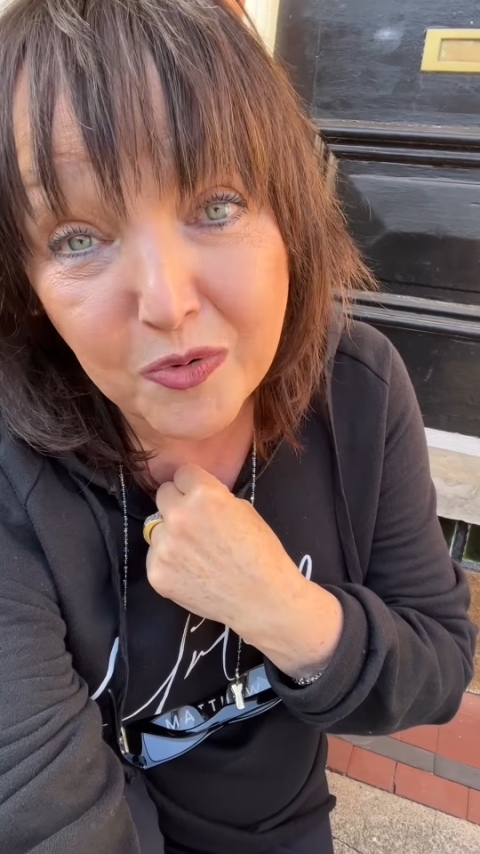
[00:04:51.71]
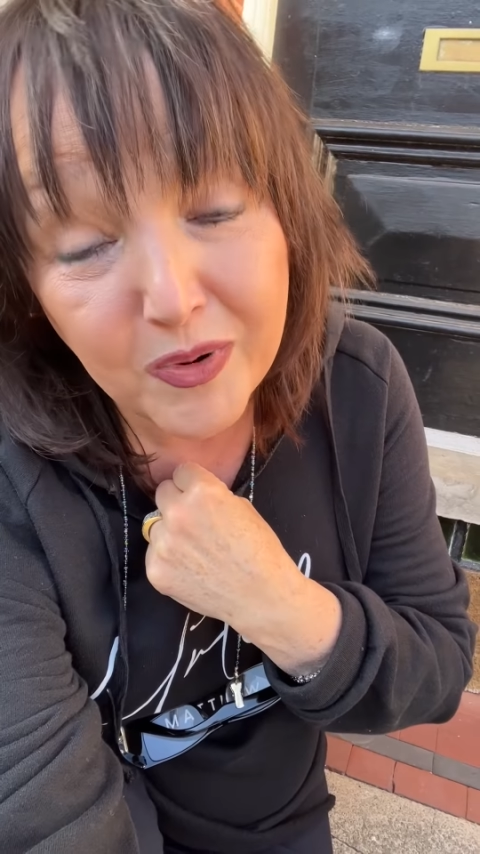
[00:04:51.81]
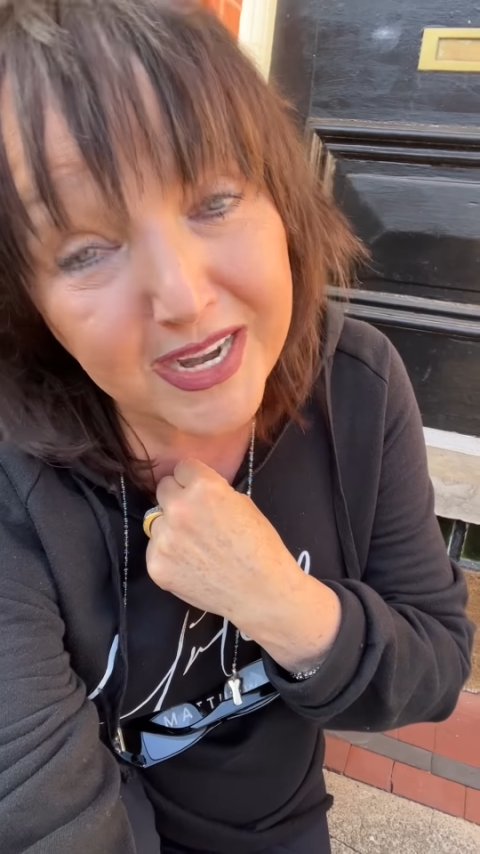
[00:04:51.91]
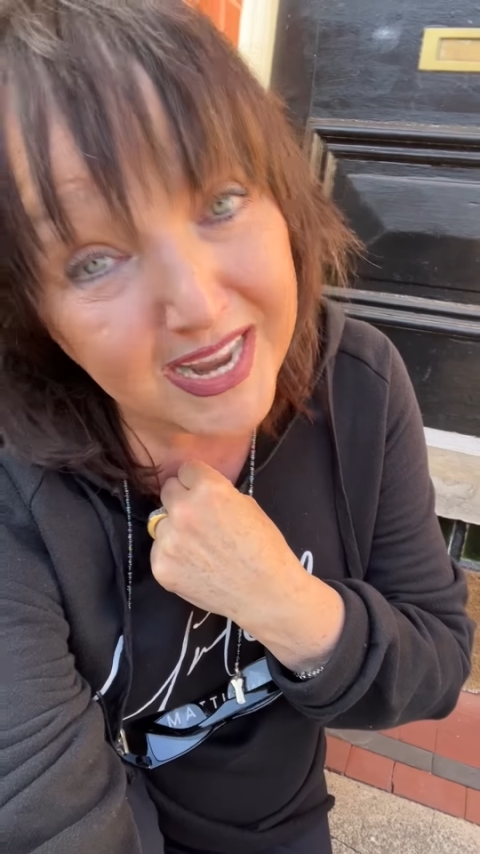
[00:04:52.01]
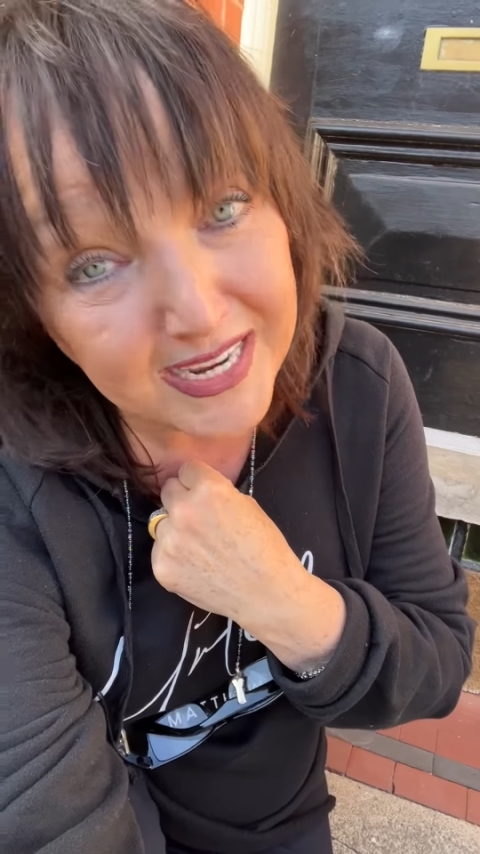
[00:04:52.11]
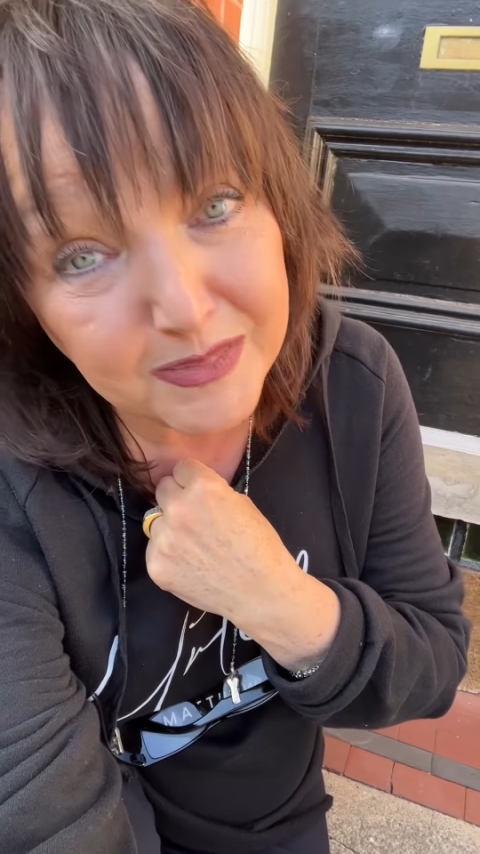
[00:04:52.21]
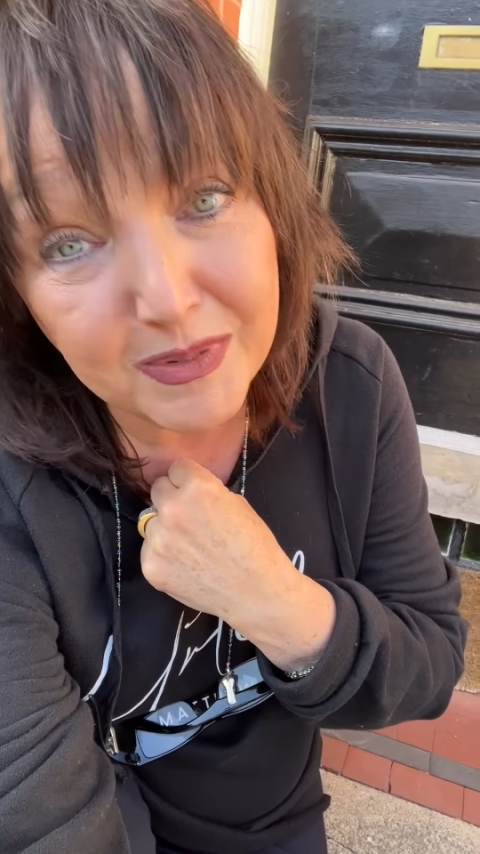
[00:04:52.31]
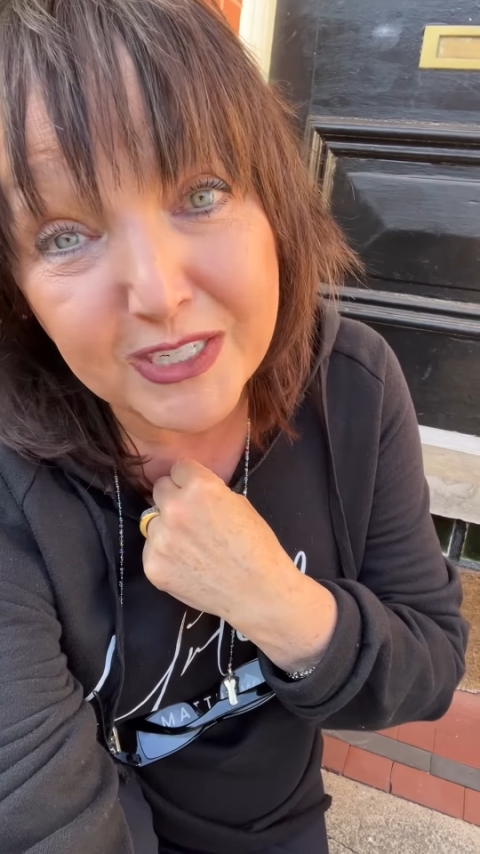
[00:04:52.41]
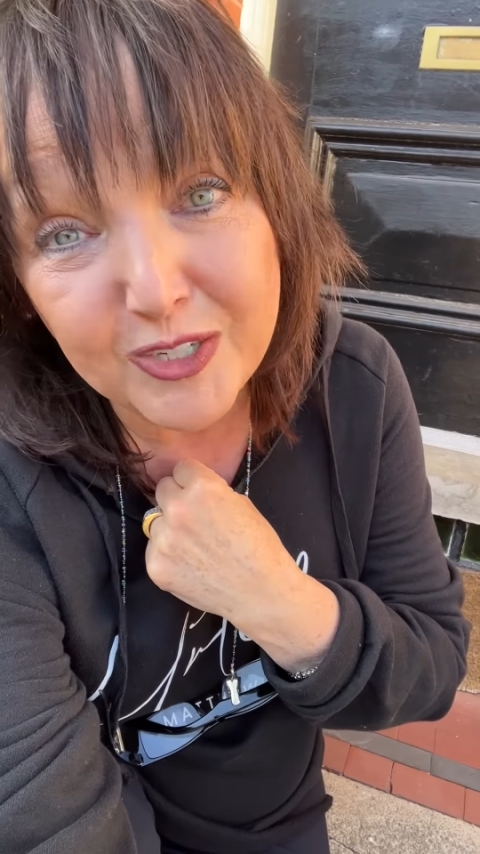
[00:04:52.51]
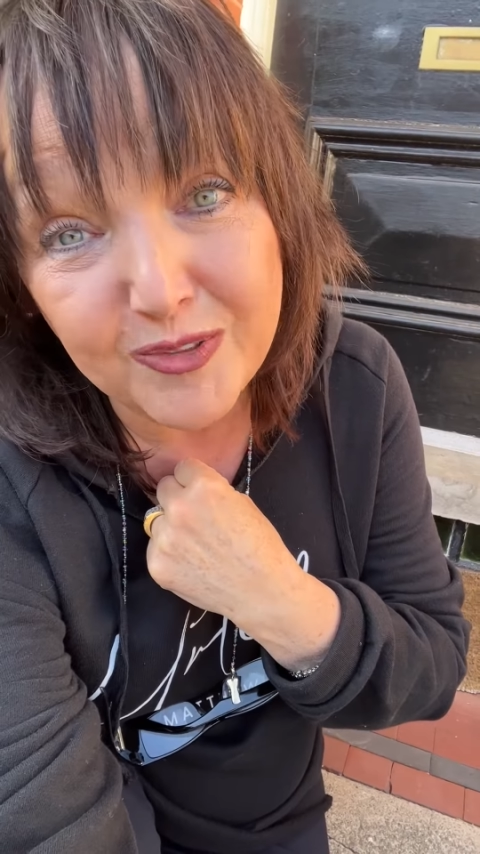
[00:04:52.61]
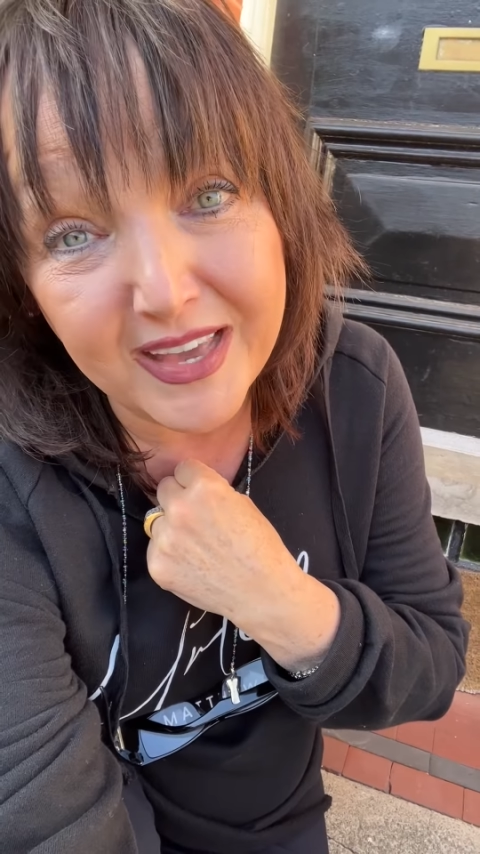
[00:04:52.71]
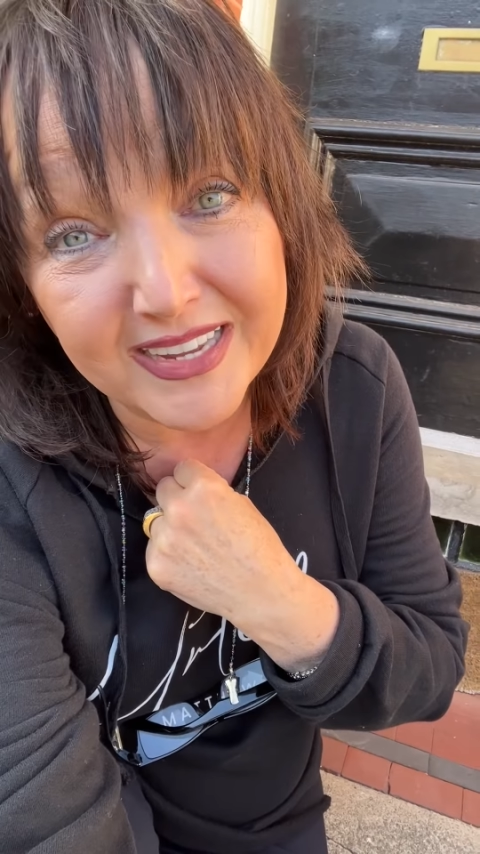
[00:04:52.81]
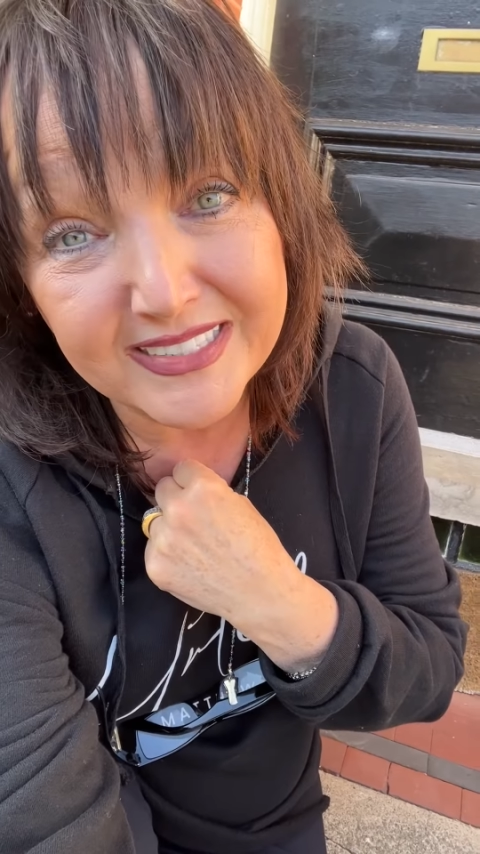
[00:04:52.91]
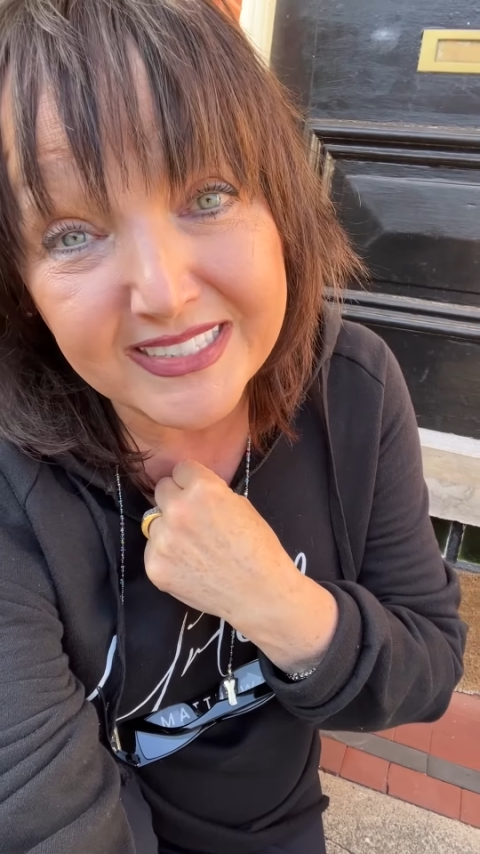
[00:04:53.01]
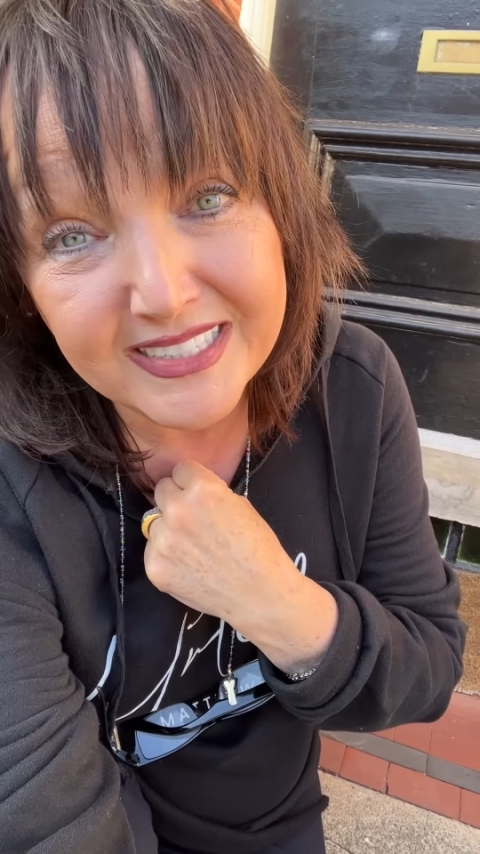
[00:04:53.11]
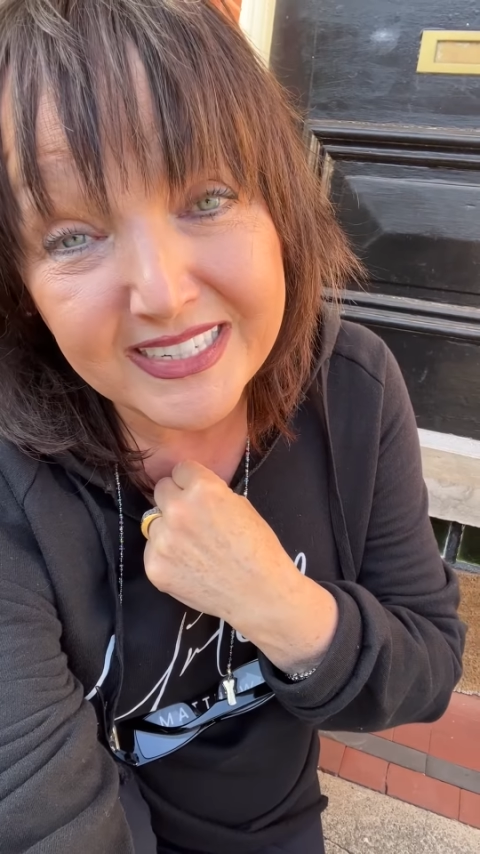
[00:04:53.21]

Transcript: when he asked me to do that